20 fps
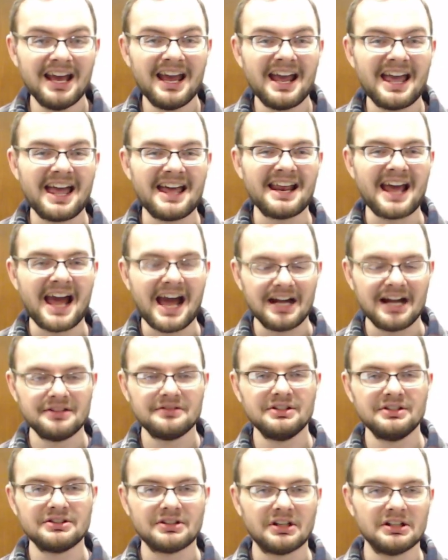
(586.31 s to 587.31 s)
and it actually
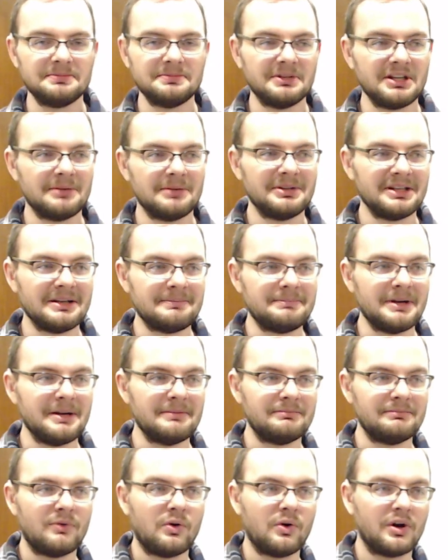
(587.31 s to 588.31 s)
starts becoming a bit
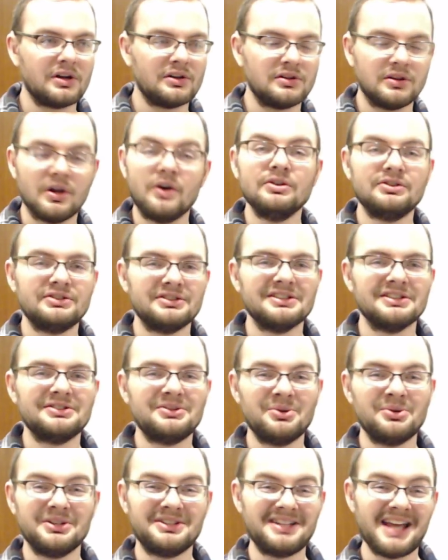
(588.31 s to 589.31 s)
more closer to
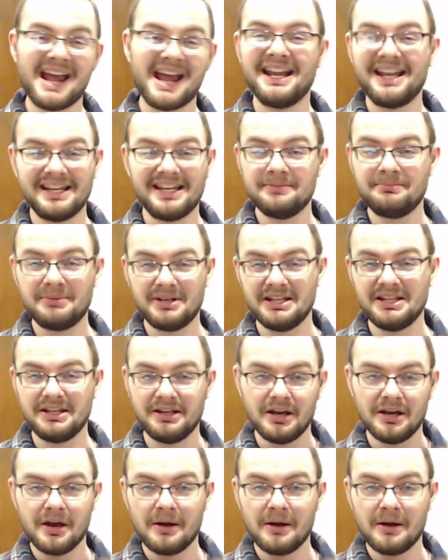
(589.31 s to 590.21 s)
a 1080p